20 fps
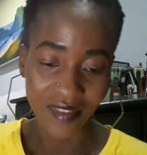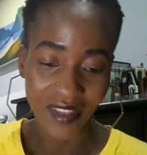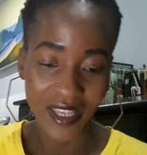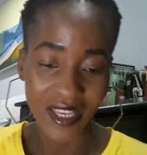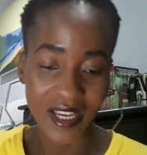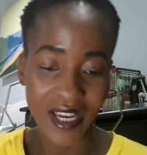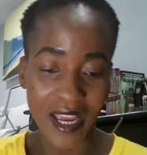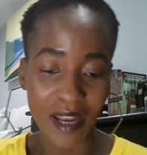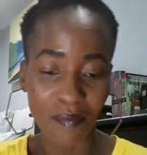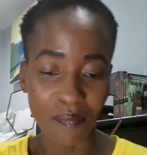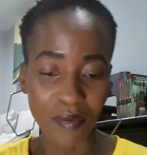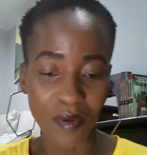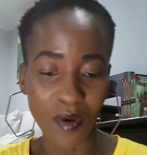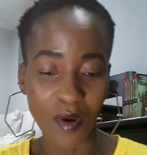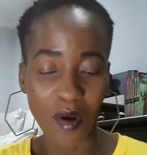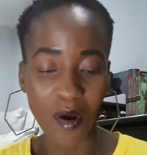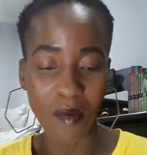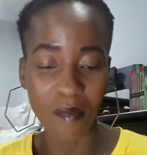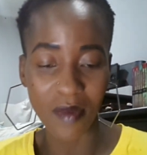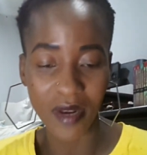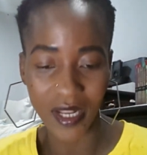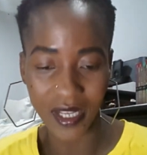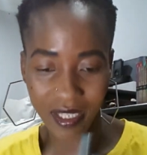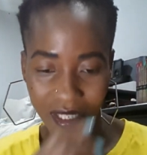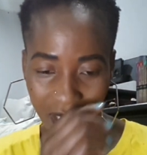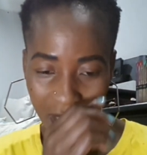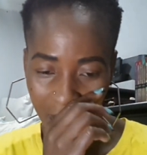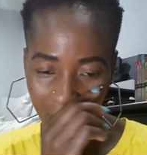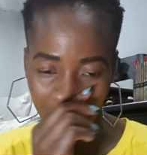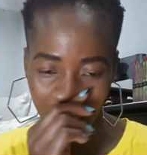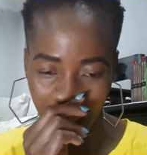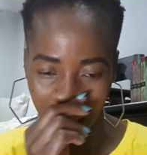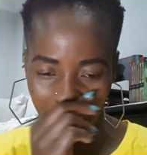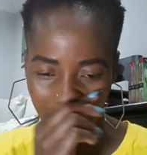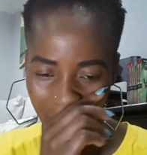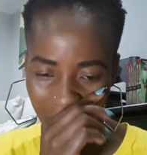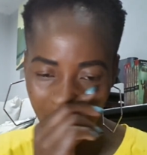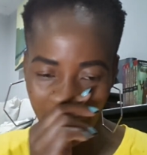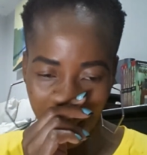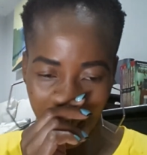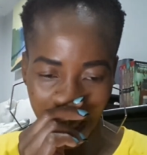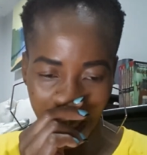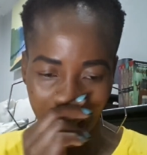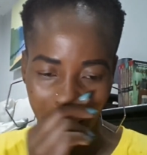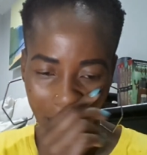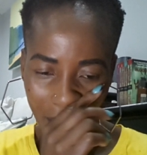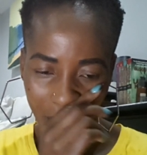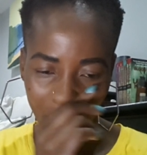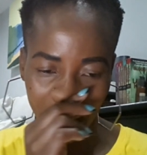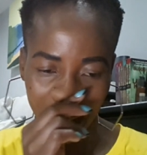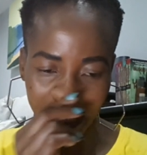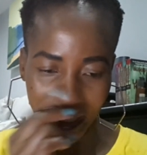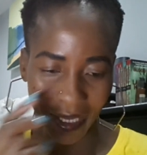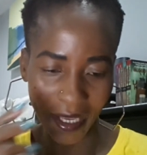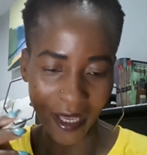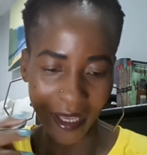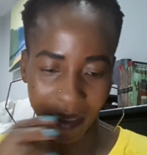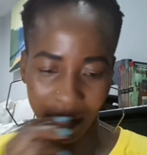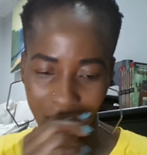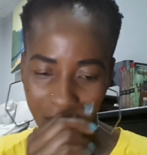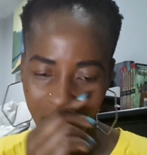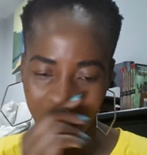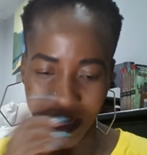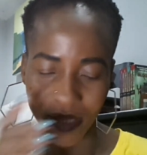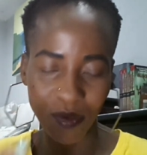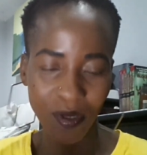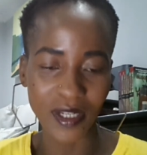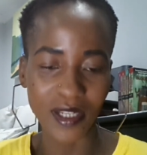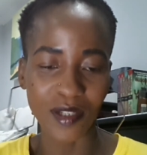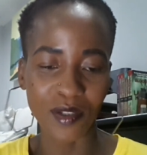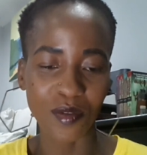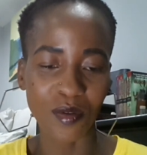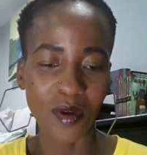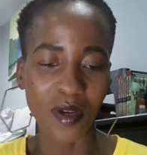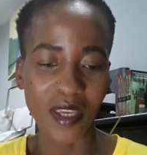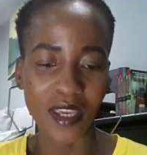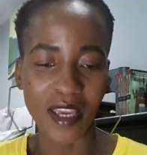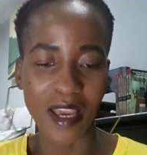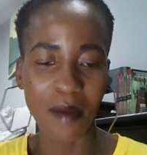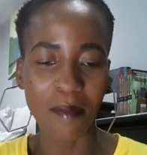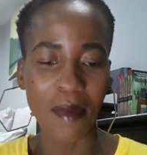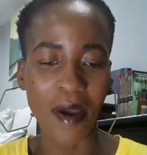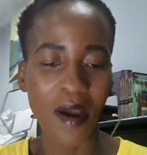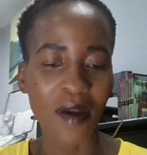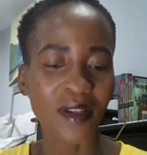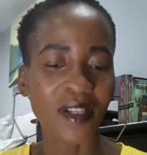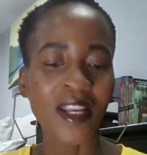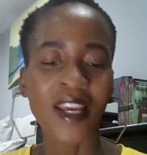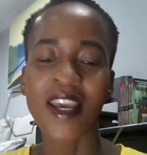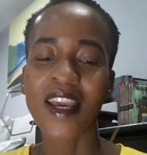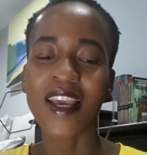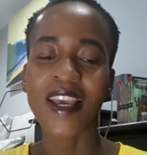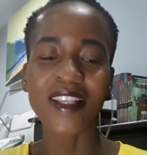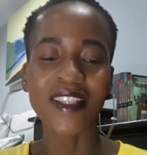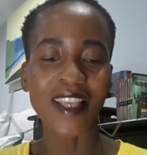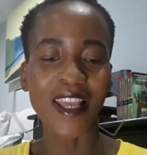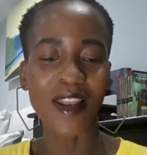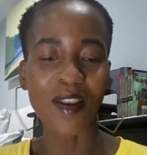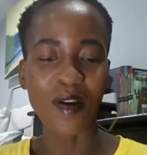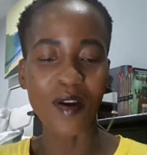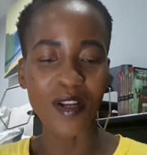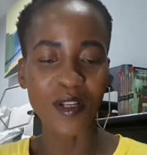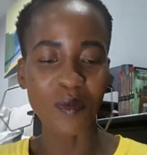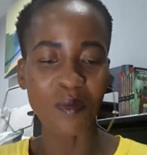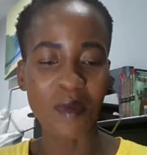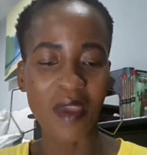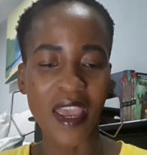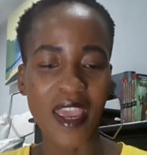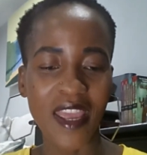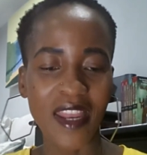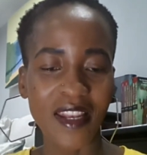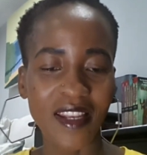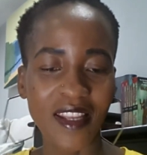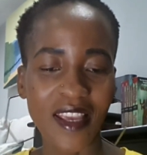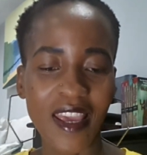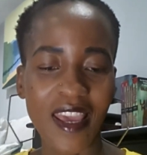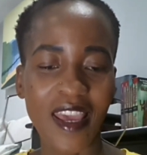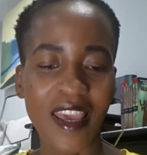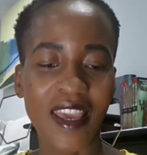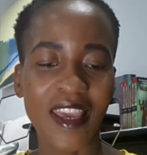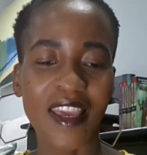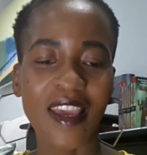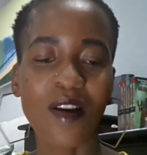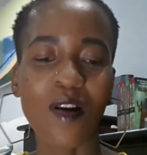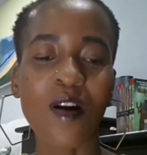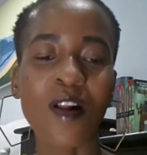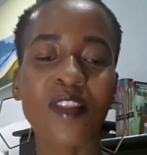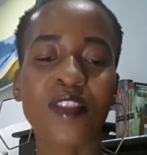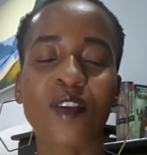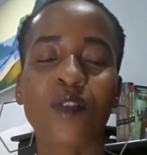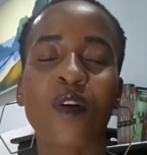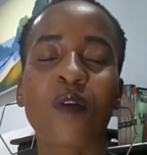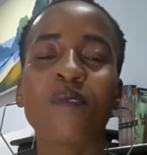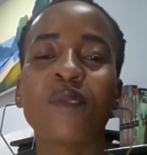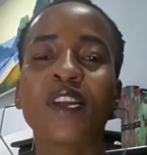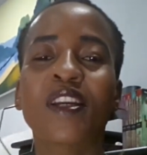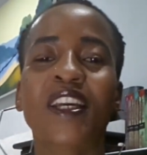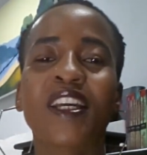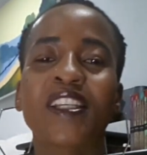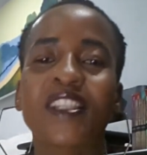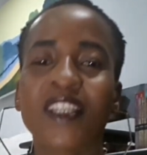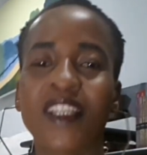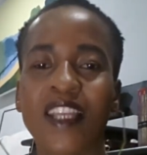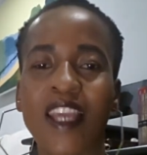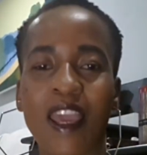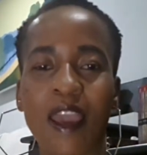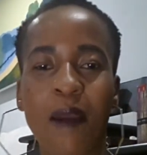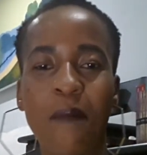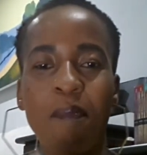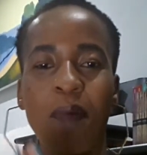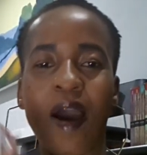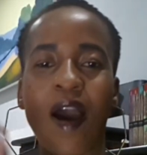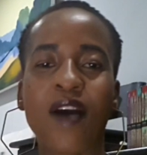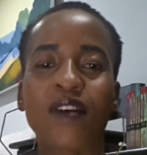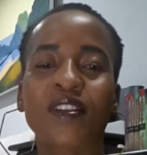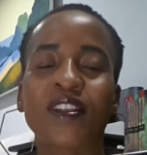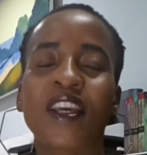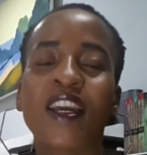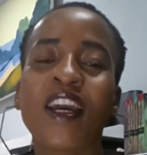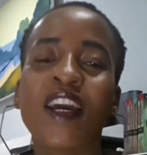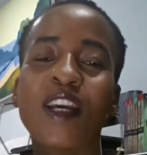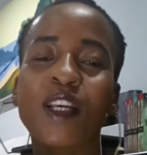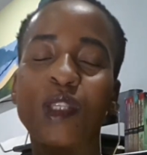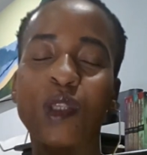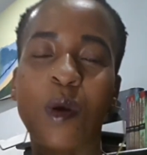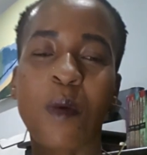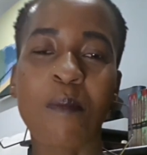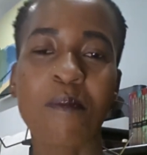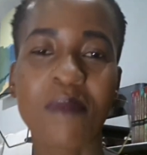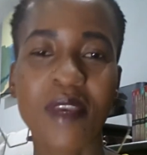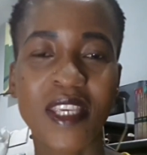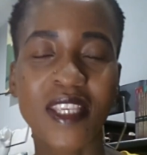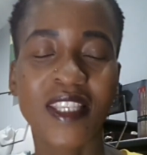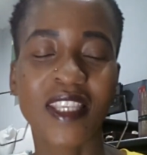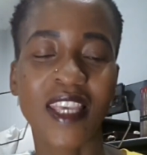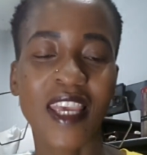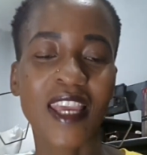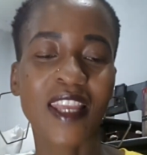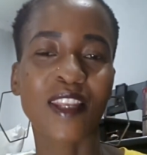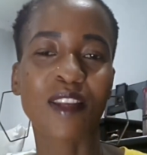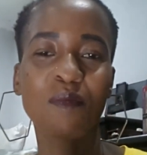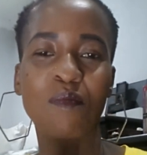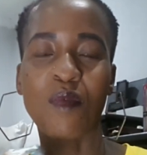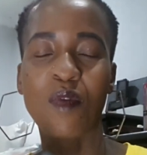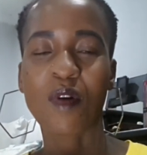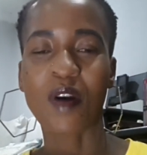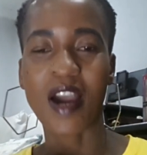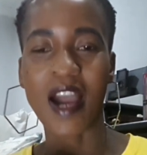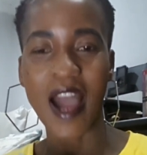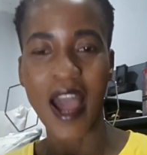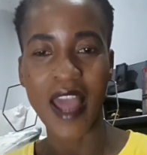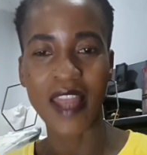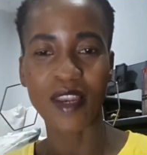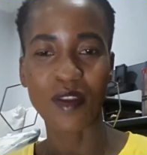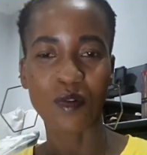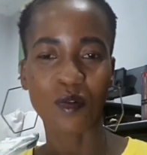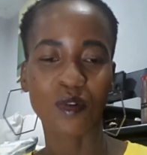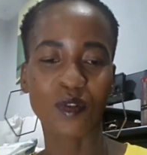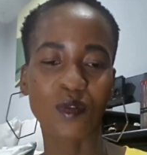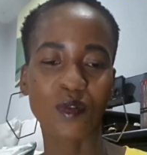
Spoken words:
He can't be homeless. Okay, you guys, what are you talking about? It's a lot, man. All the communication about Somizi and Mohale,